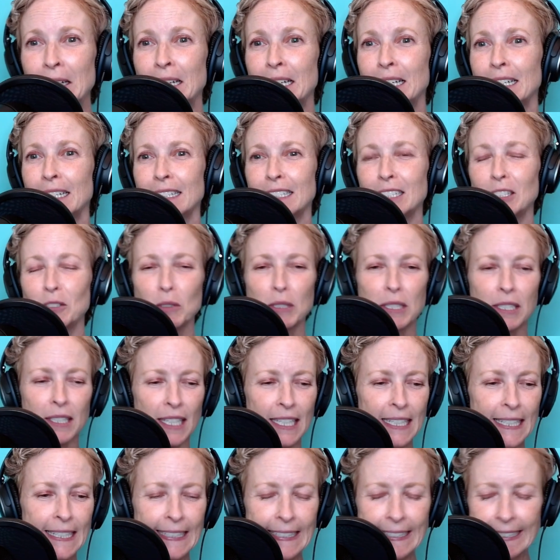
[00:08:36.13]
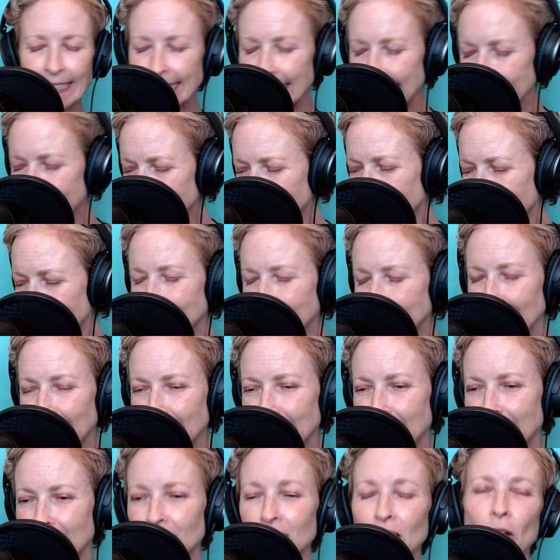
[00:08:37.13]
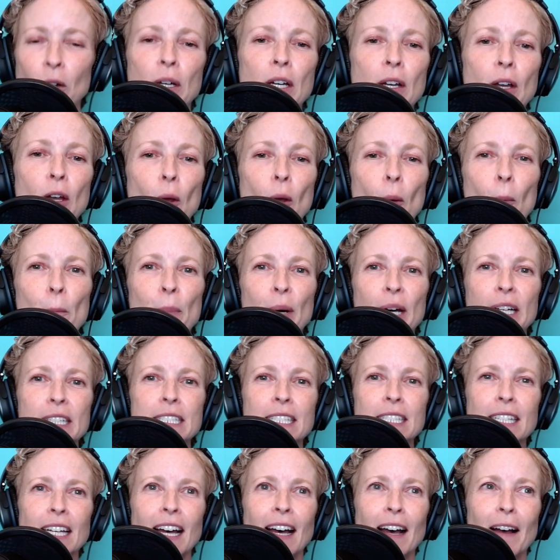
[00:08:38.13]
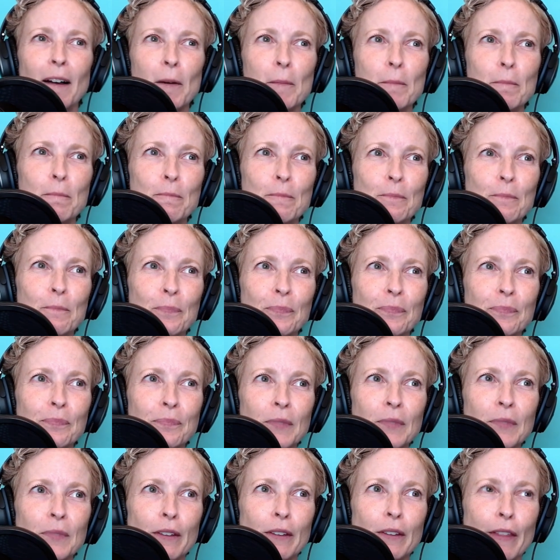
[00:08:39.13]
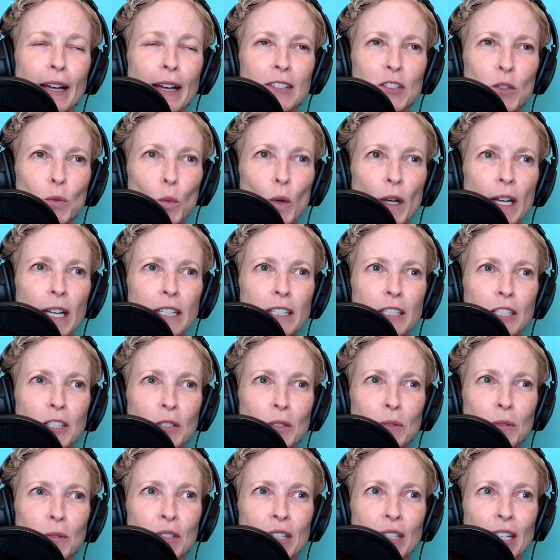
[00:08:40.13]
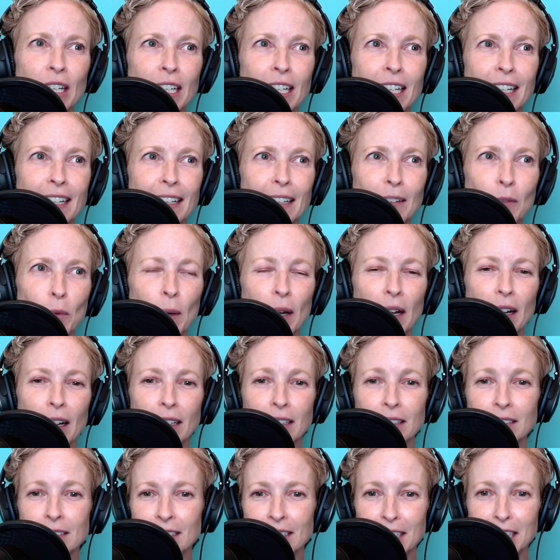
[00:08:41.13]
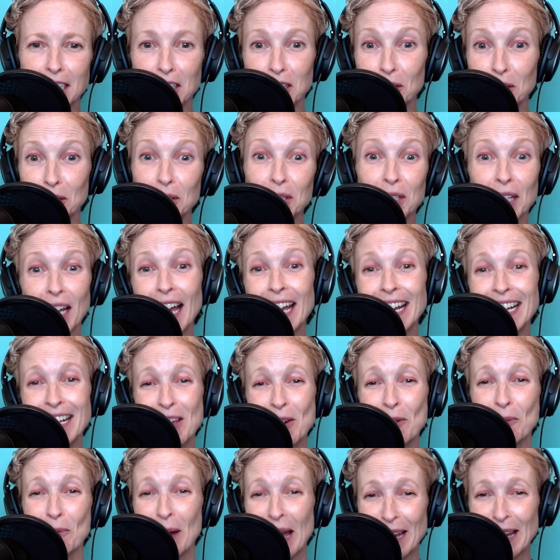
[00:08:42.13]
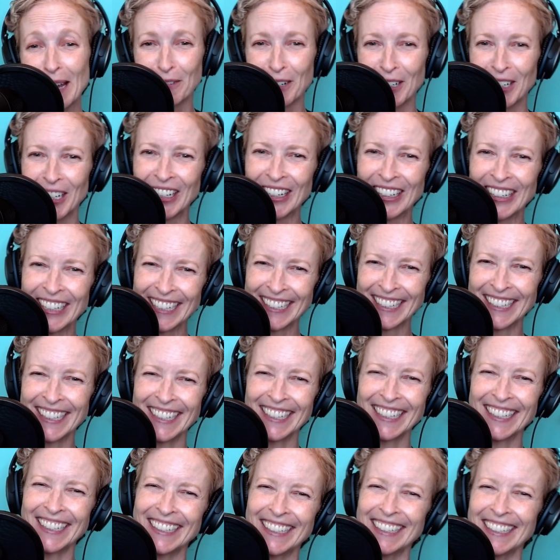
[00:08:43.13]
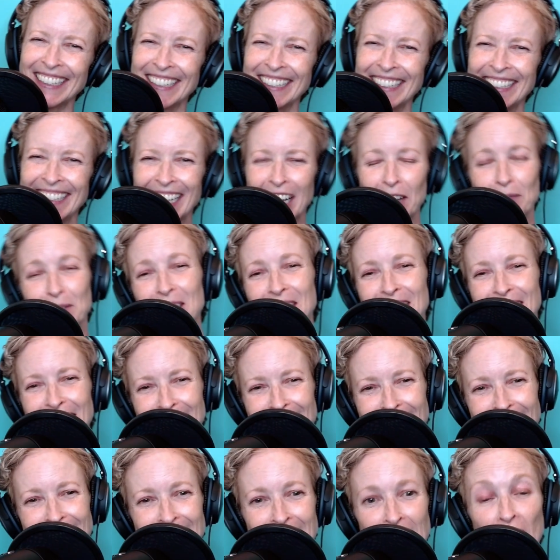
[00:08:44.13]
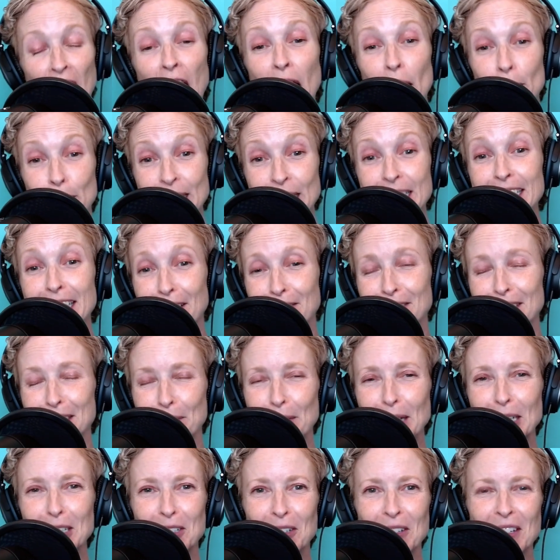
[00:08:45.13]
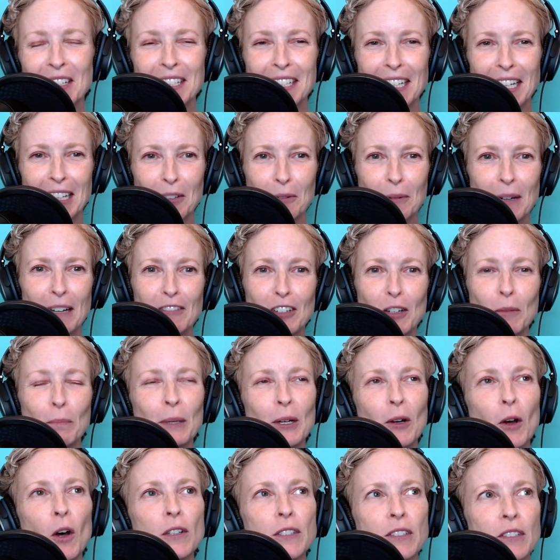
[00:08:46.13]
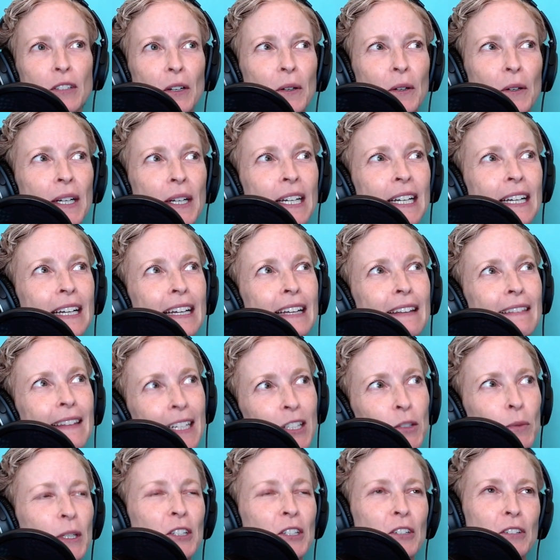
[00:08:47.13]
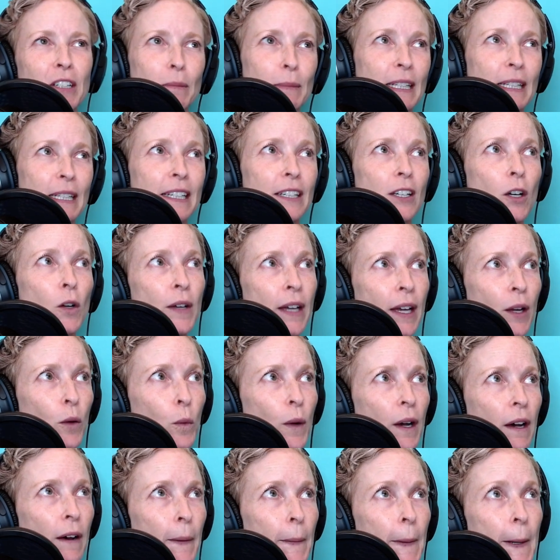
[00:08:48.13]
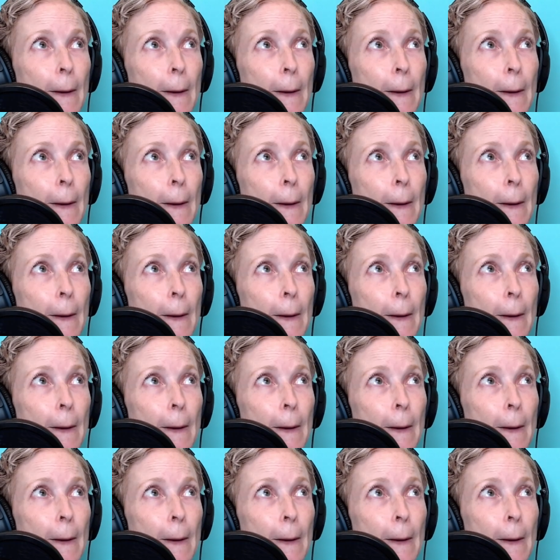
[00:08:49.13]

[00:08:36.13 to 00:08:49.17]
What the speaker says: you say, get the hell out of here. No, but that's when you say, well, did you sign the waiver? I'm just kidding. I mean, definitely make sure they sign the waiver, but also that's when you're going to be like, okay, well,